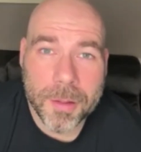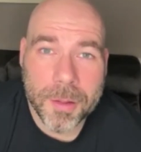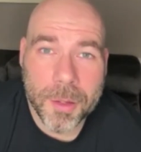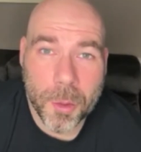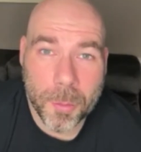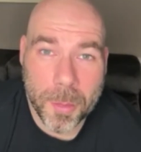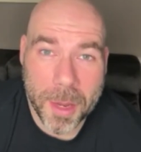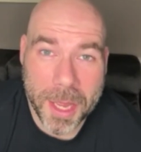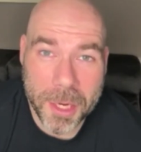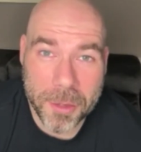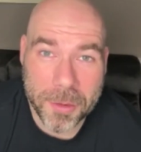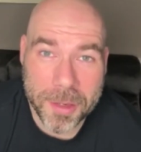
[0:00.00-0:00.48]

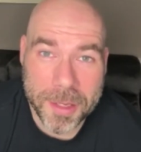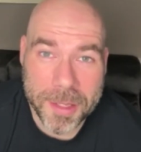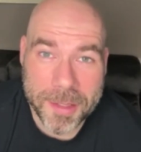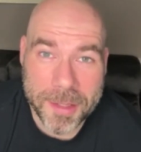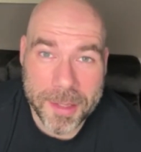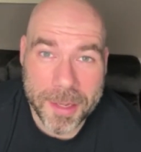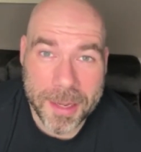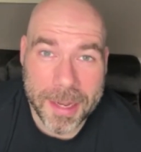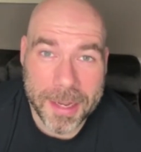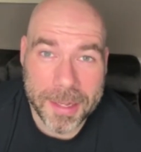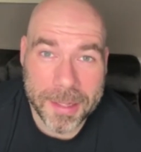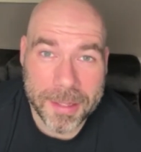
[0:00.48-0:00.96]
Your battery has
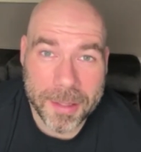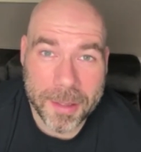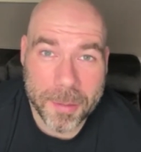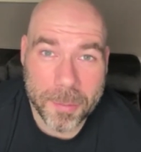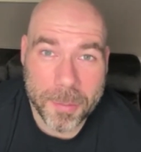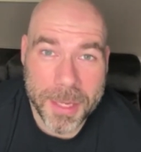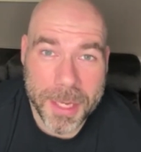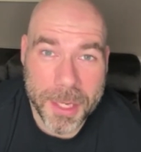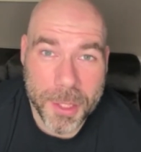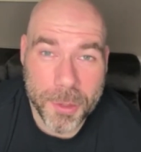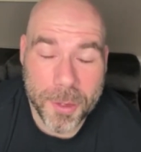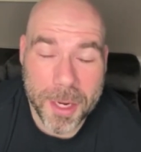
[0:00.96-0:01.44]
died,
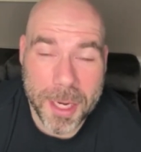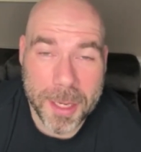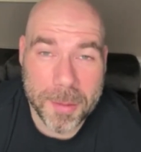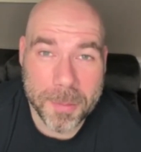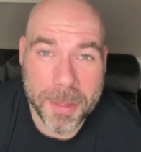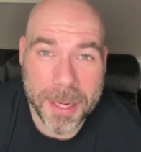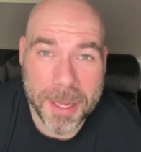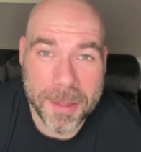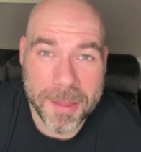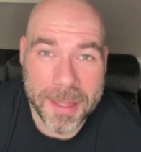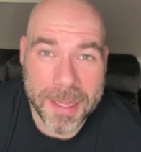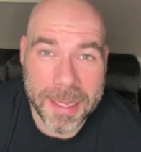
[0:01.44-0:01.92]
being
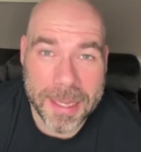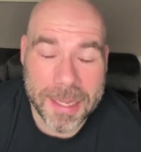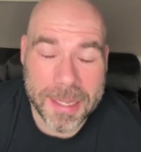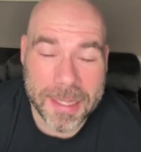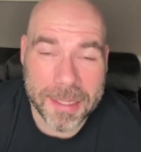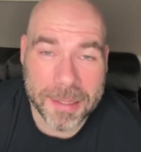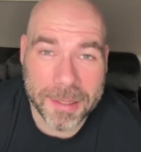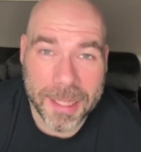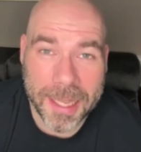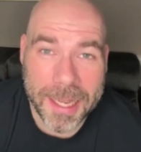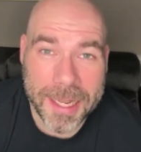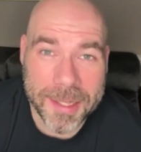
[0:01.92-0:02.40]
drained by
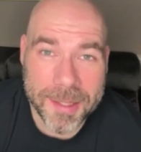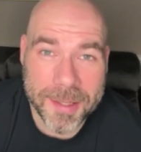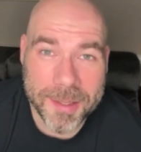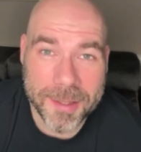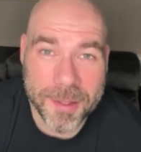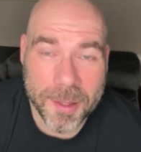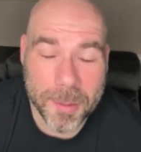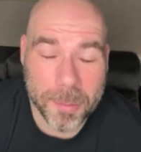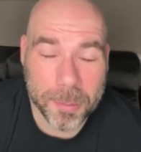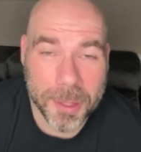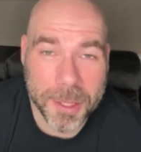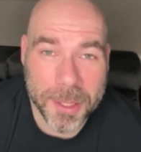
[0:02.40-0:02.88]
the
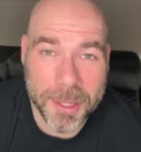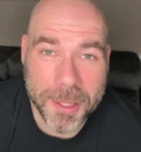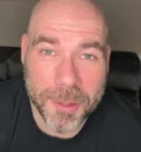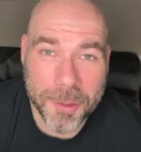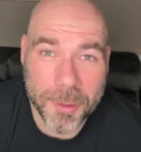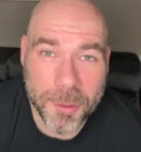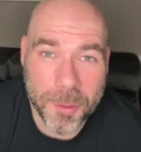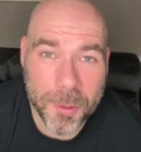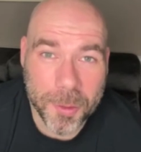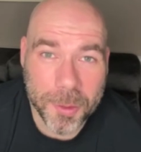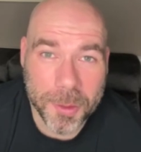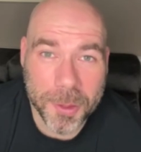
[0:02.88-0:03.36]
lights, the
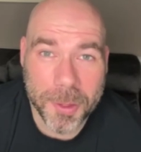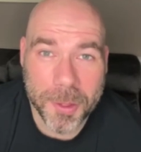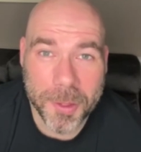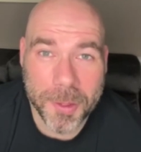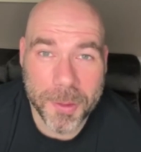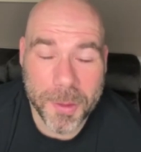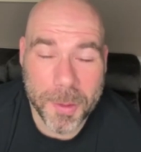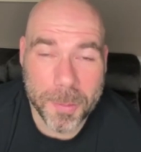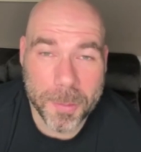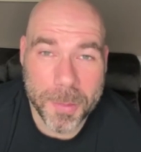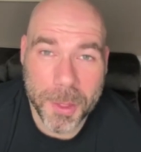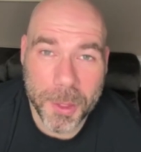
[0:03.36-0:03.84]
plug-in
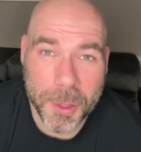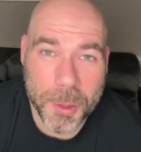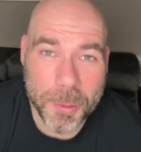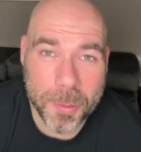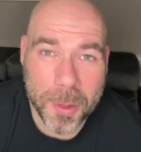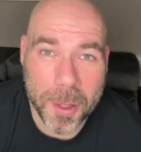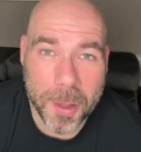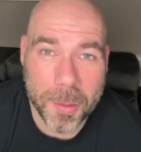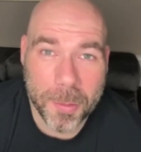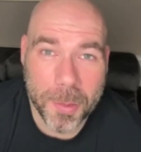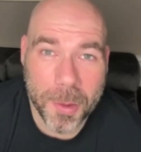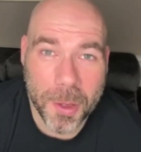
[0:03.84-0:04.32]
cooler, the
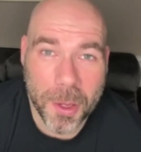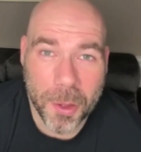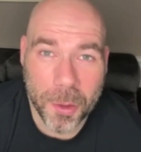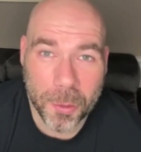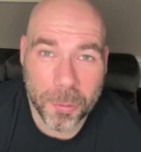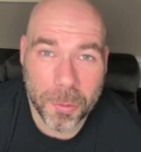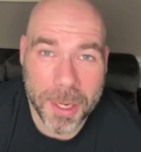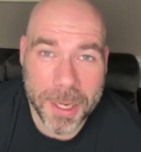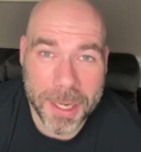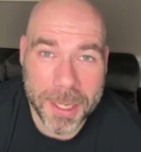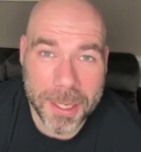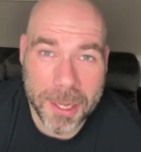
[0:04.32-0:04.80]
bilge pump,
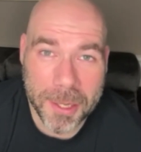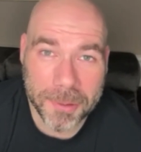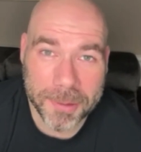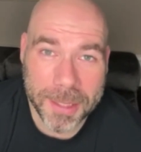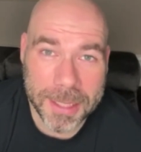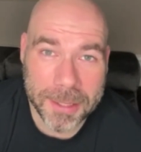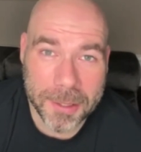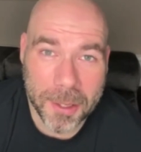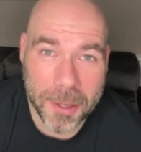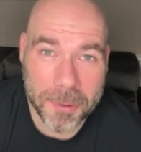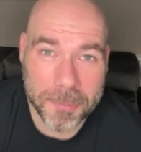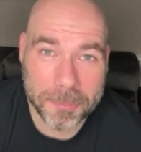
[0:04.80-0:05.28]
all running all
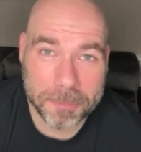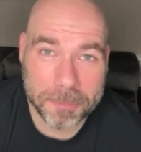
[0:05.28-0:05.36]
day long.